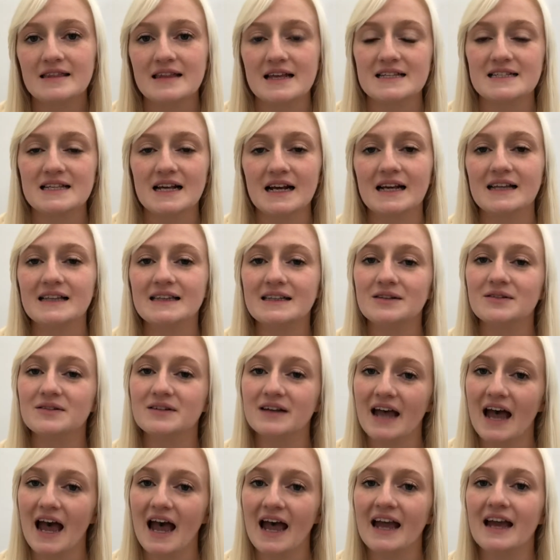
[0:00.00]
there's like a little
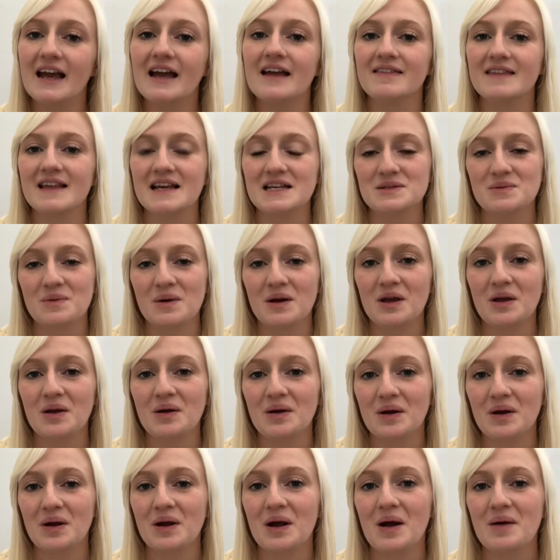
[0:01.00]
gate, and that's where
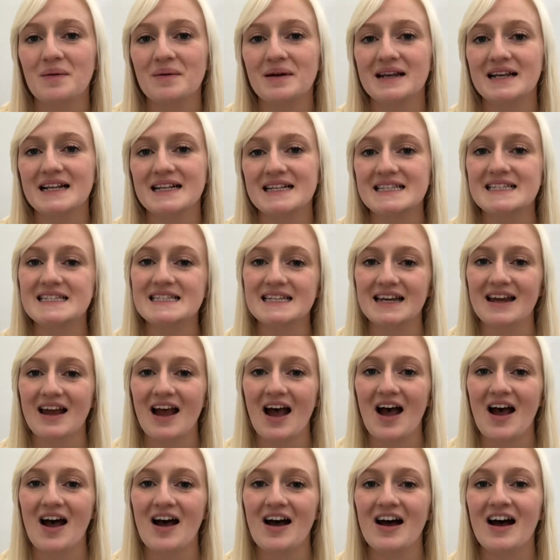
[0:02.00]
you can go in and see
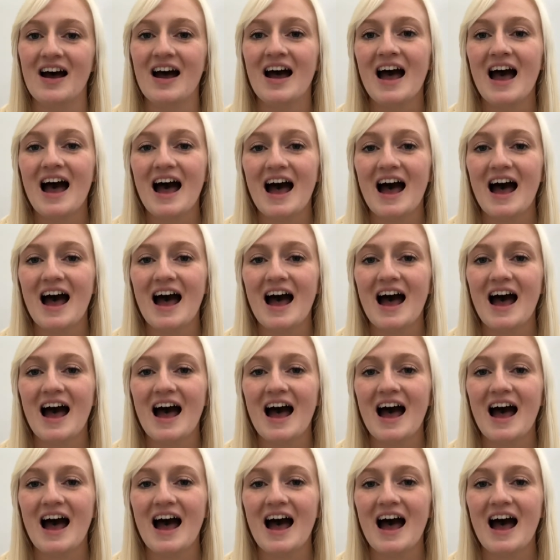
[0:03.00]
her.